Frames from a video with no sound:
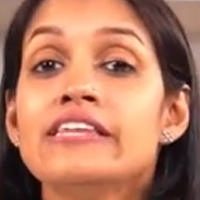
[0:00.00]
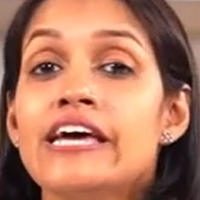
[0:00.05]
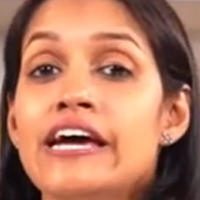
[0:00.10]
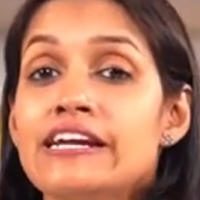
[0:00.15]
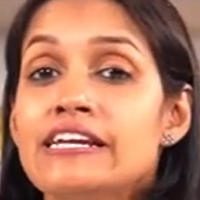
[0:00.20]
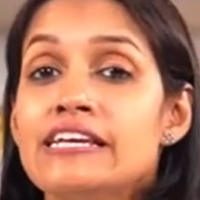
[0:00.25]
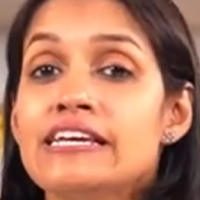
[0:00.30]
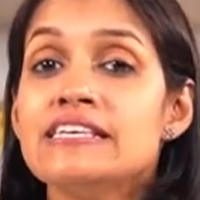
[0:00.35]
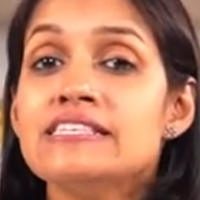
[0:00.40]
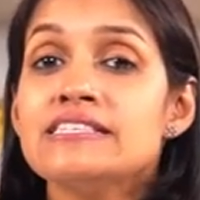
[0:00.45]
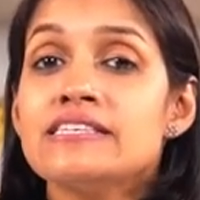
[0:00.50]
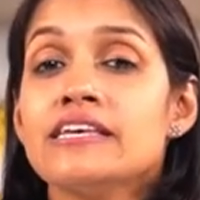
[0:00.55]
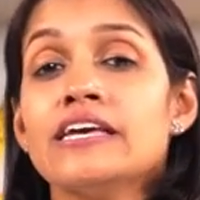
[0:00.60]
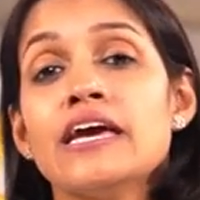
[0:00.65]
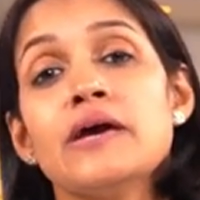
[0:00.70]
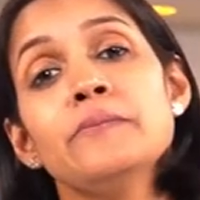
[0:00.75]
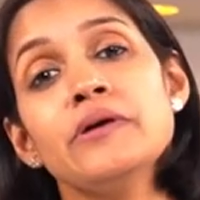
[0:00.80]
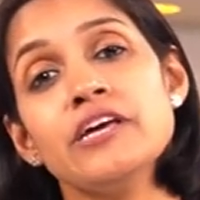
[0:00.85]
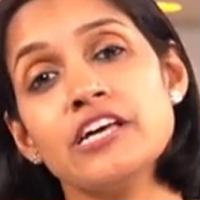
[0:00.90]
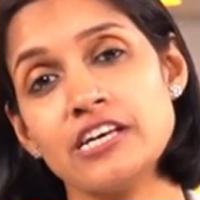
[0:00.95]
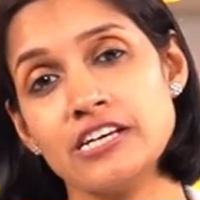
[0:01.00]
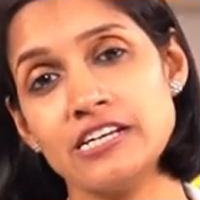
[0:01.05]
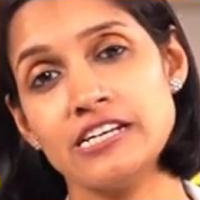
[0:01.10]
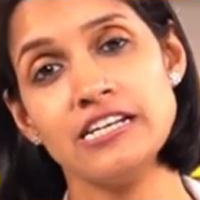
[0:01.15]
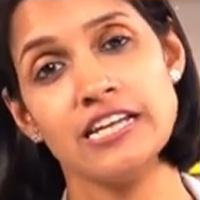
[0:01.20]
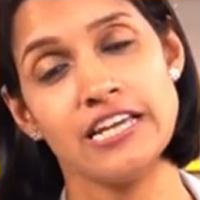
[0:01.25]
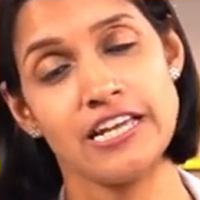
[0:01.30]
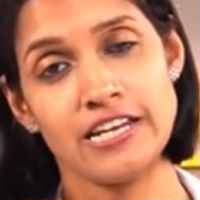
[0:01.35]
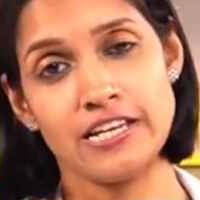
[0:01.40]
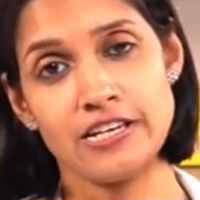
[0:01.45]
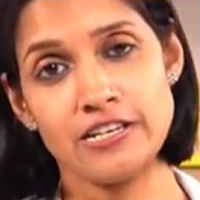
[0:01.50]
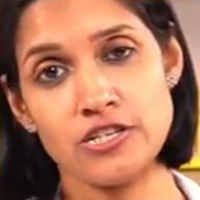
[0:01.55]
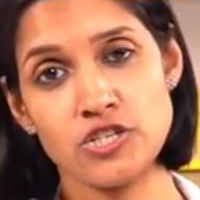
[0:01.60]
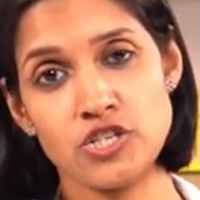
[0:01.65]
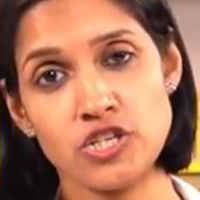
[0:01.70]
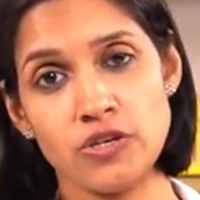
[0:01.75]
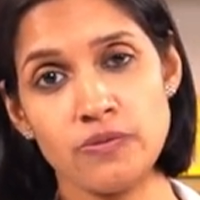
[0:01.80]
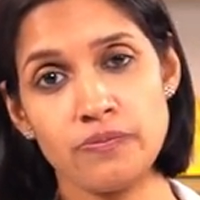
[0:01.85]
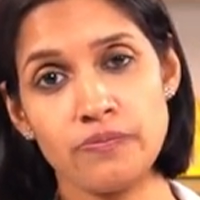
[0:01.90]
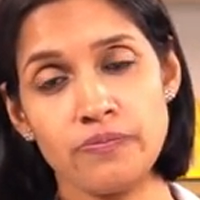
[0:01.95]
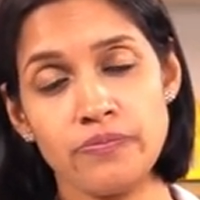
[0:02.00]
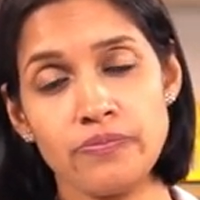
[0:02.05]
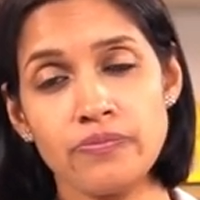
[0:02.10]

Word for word: That is chemical energy.